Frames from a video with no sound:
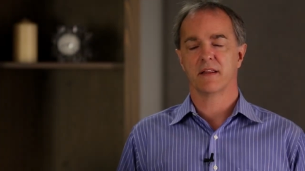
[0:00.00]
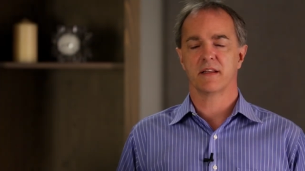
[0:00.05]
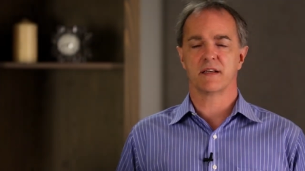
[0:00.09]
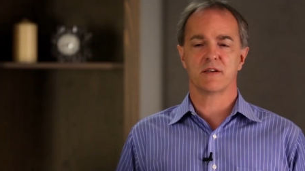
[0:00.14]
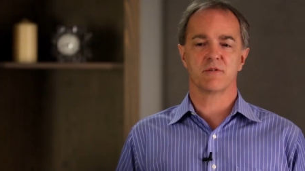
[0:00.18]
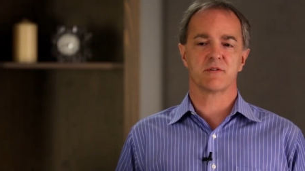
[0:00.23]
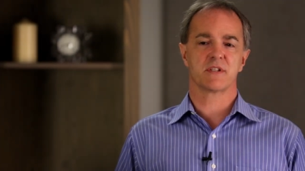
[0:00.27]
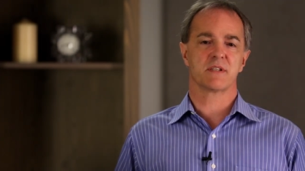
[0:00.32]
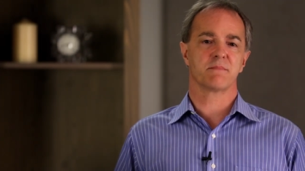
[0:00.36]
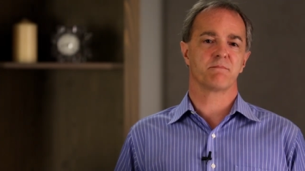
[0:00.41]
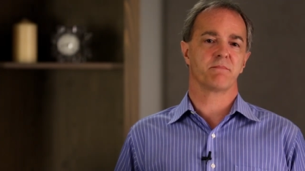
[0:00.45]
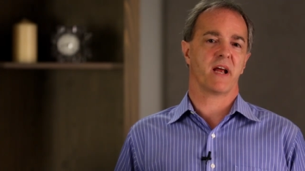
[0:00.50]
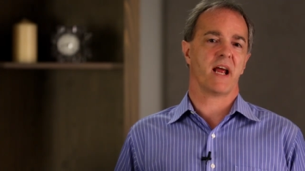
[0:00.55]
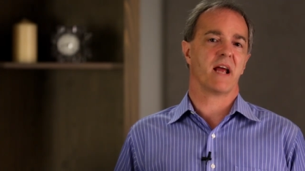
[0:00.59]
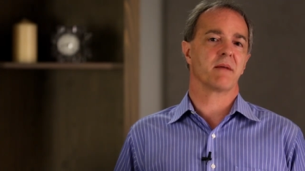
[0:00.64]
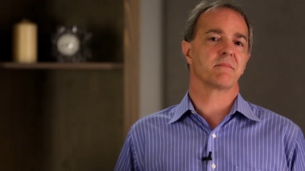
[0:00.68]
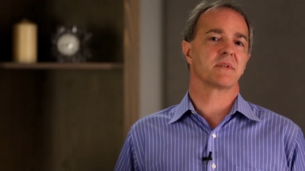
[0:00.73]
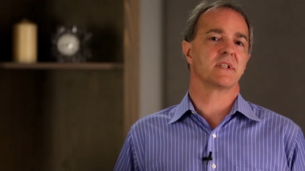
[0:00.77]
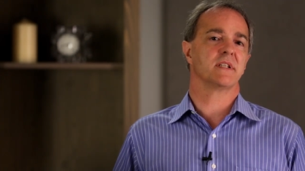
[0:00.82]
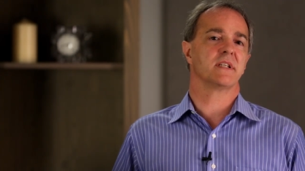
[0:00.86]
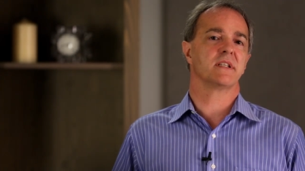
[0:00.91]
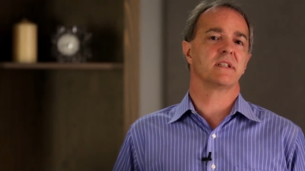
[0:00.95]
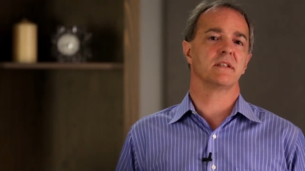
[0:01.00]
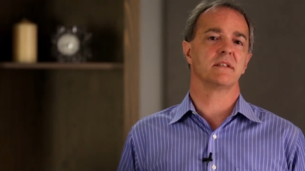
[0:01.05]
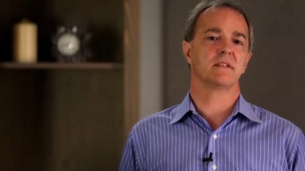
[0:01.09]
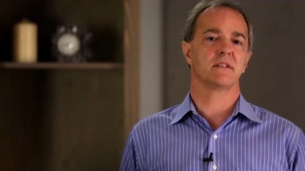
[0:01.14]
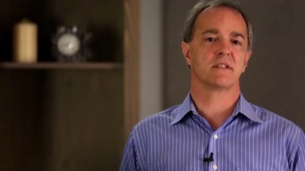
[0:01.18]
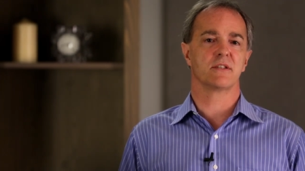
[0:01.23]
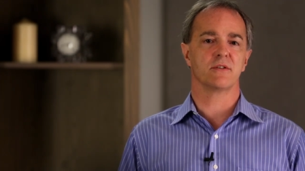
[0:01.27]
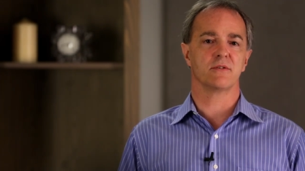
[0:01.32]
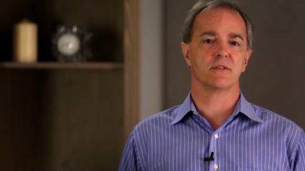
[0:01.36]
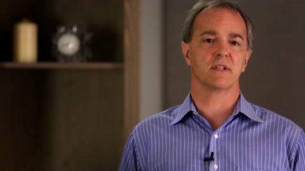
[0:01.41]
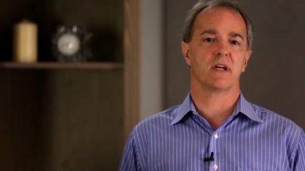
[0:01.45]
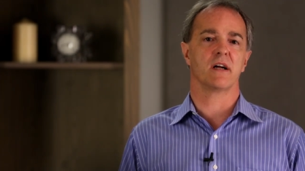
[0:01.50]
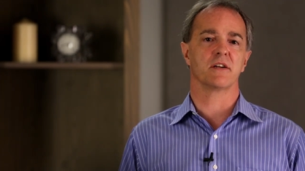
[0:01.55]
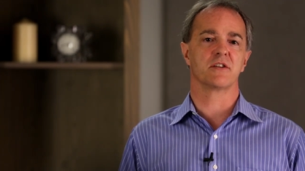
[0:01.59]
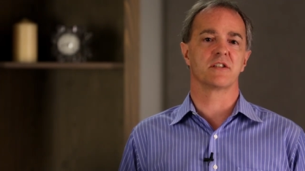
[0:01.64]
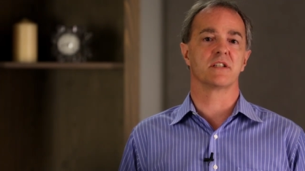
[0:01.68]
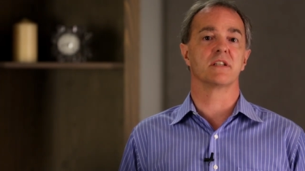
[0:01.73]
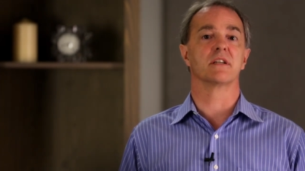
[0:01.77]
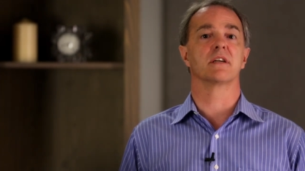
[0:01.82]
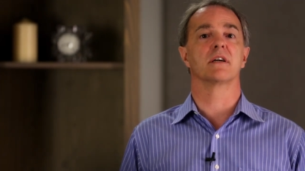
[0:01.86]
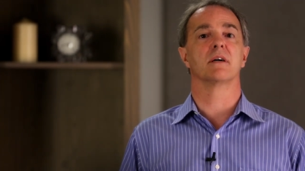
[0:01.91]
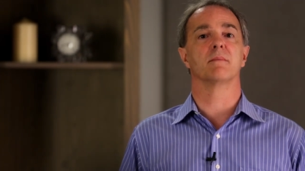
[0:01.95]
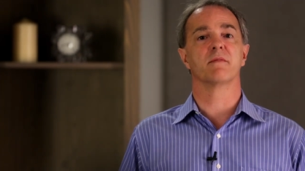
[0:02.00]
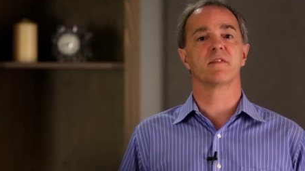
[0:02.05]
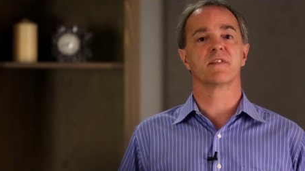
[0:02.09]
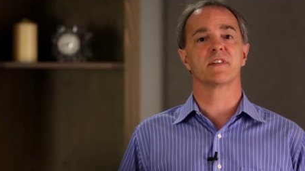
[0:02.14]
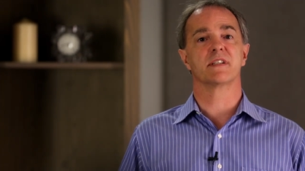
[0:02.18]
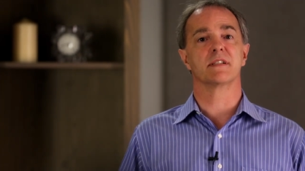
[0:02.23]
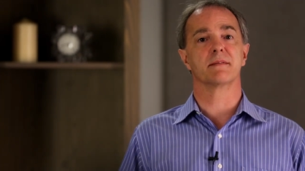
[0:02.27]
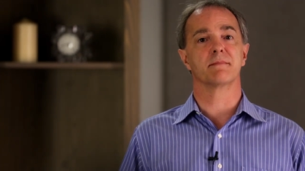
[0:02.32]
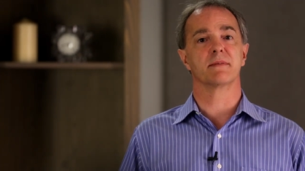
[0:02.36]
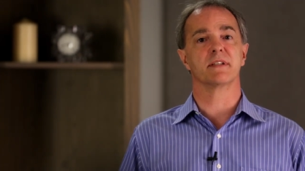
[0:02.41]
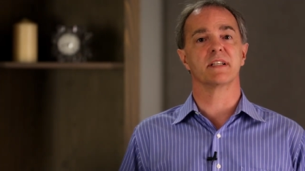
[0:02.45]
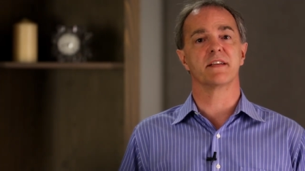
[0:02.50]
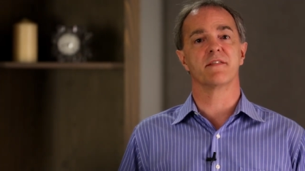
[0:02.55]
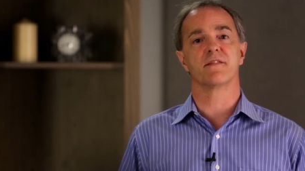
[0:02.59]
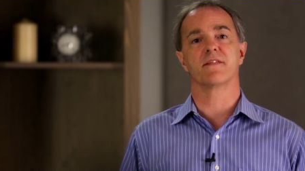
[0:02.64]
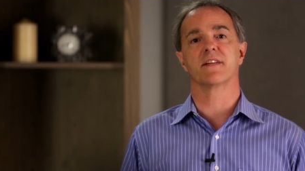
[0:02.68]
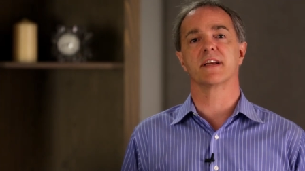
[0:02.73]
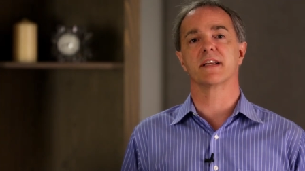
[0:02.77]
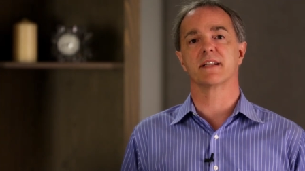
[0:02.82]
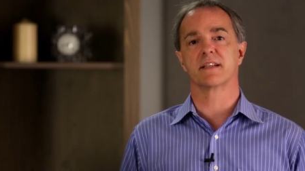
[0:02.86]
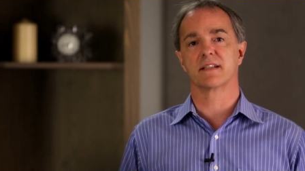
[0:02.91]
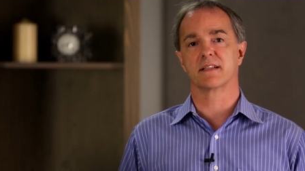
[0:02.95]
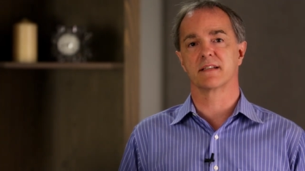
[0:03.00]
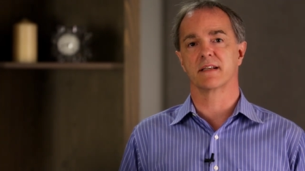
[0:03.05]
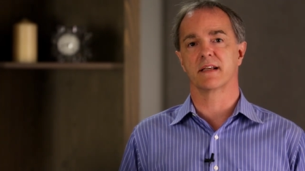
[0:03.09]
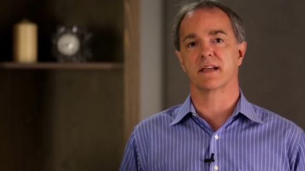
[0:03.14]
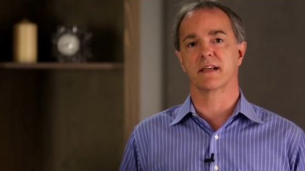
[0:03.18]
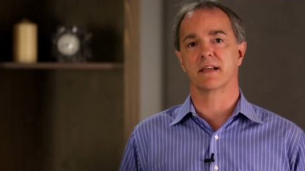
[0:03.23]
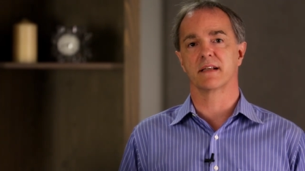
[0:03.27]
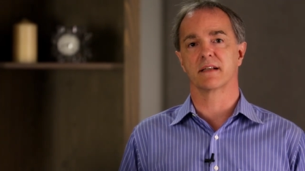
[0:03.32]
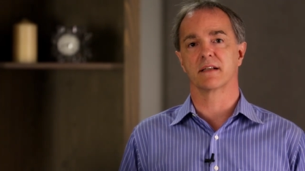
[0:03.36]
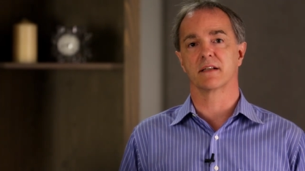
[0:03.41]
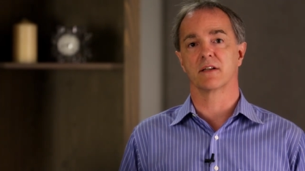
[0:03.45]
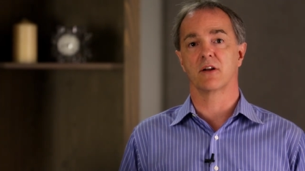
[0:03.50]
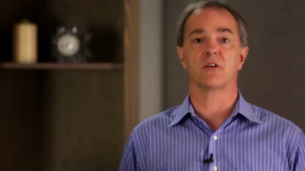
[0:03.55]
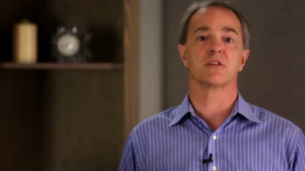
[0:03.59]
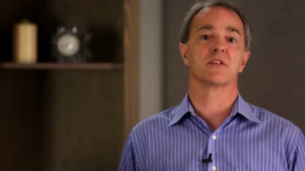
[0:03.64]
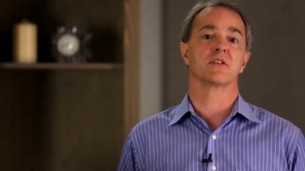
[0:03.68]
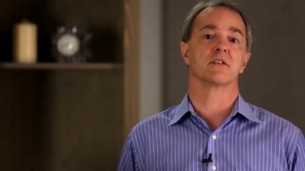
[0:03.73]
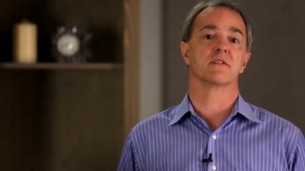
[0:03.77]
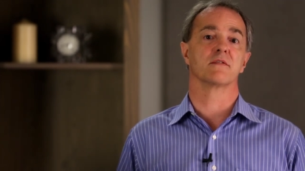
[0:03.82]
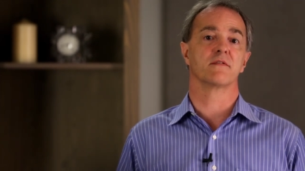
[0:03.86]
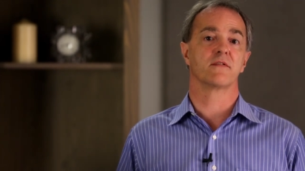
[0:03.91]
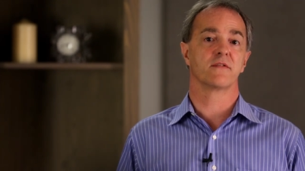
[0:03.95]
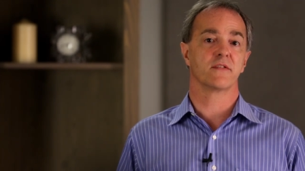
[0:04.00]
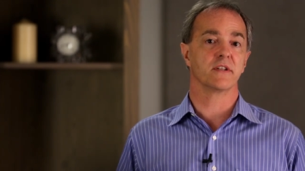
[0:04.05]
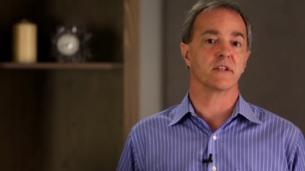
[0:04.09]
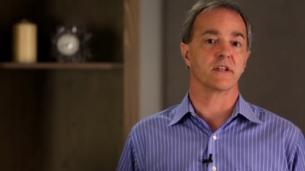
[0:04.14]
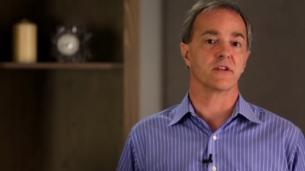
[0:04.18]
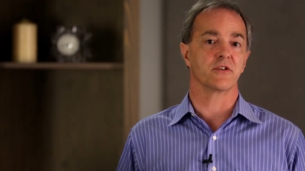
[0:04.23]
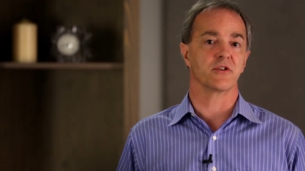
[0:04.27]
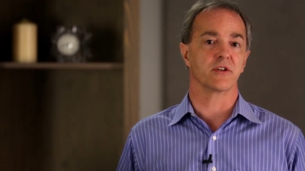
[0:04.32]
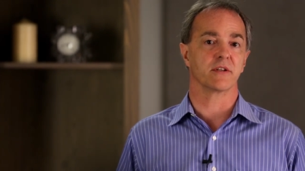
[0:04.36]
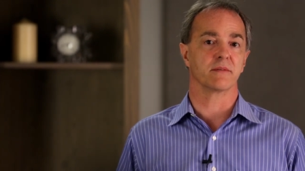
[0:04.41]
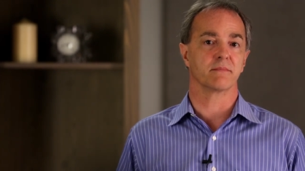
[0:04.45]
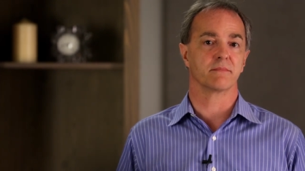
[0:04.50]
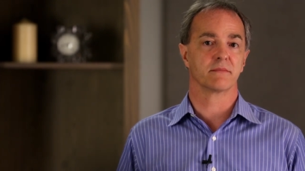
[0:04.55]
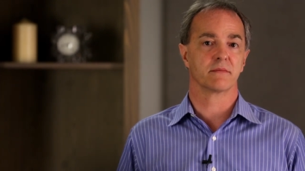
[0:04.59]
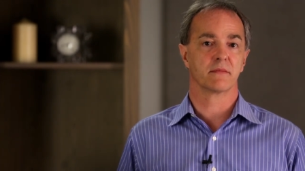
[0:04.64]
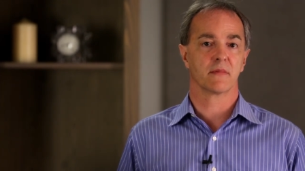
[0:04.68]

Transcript: that it was perhaps a little too large to comfortably fit in lots of furniture.